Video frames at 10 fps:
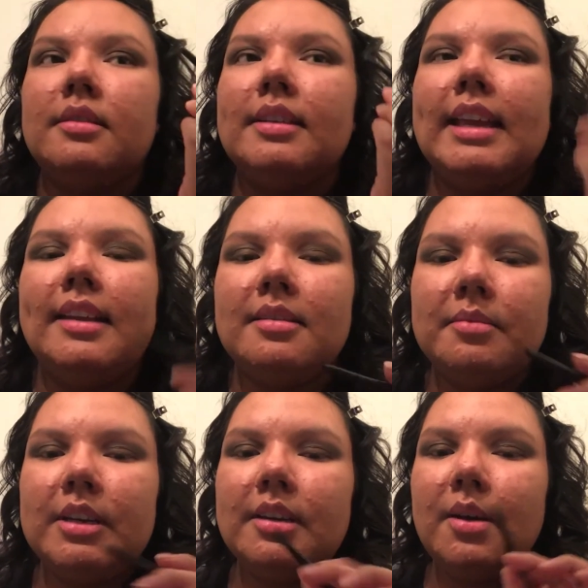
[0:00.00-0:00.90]
Okay,
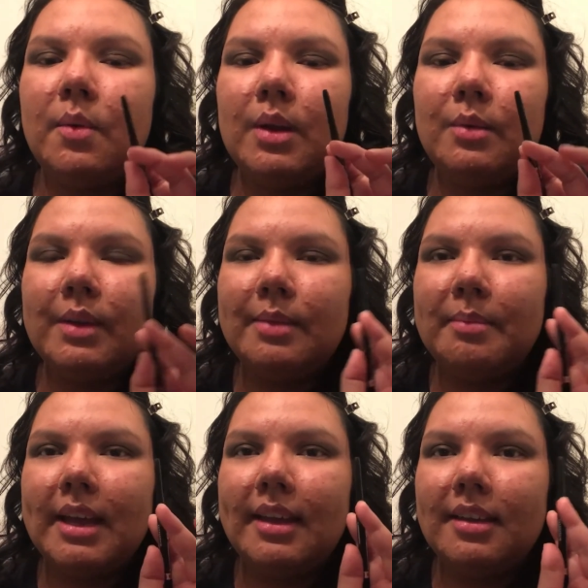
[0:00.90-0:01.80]
I'm gonna go in with
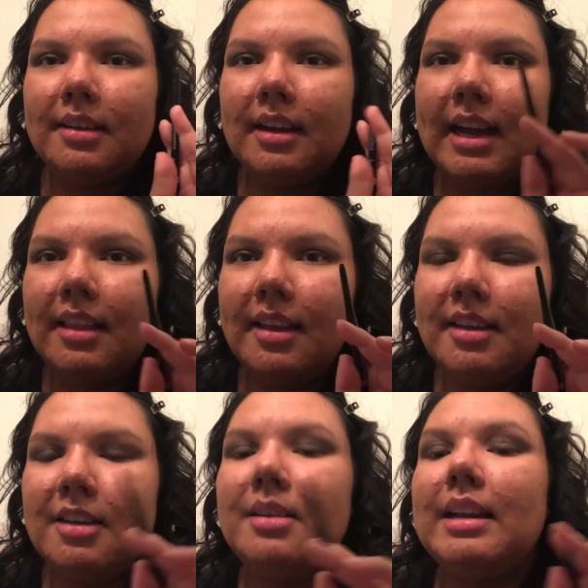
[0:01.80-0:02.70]
my
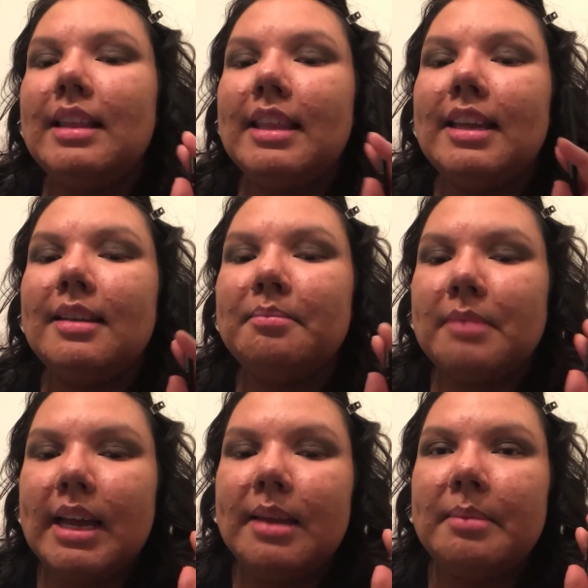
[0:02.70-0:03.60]
eyeliner and then
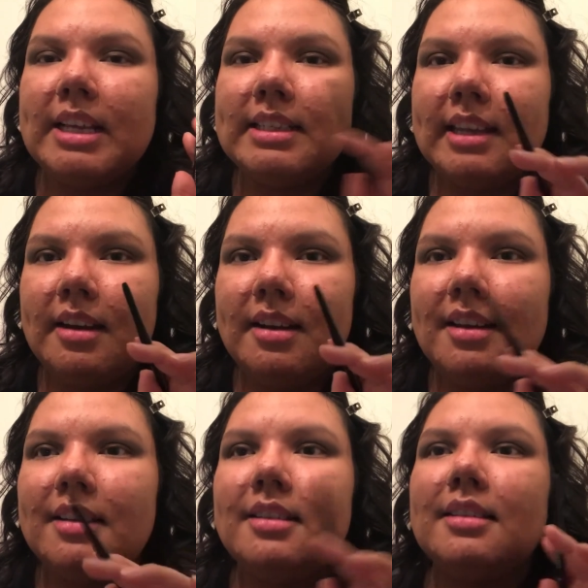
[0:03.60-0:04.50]
my
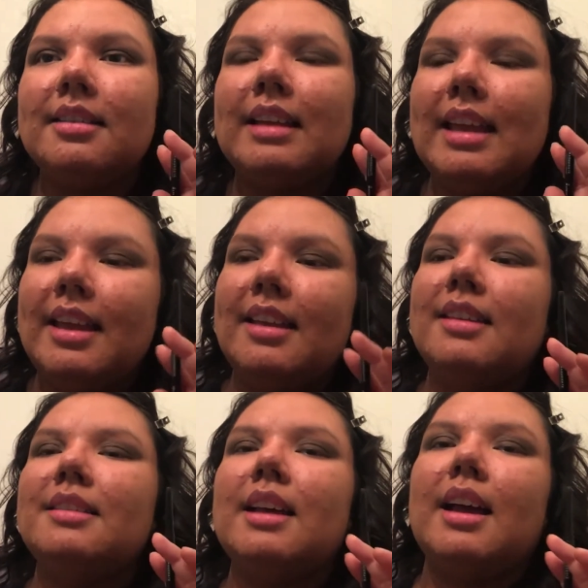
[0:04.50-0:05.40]
mascara,
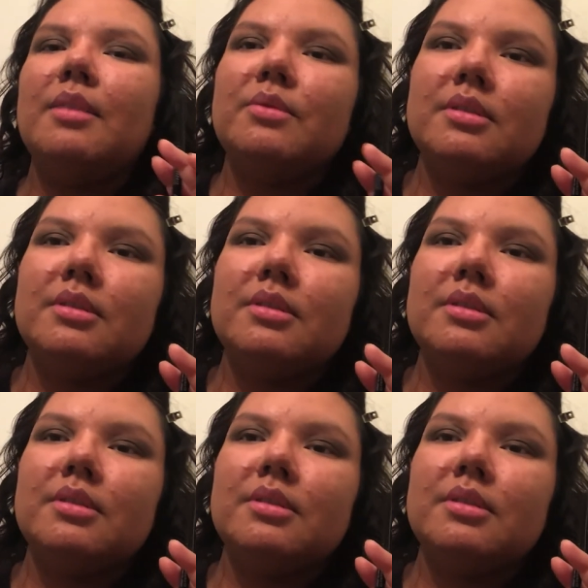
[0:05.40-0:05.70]
and I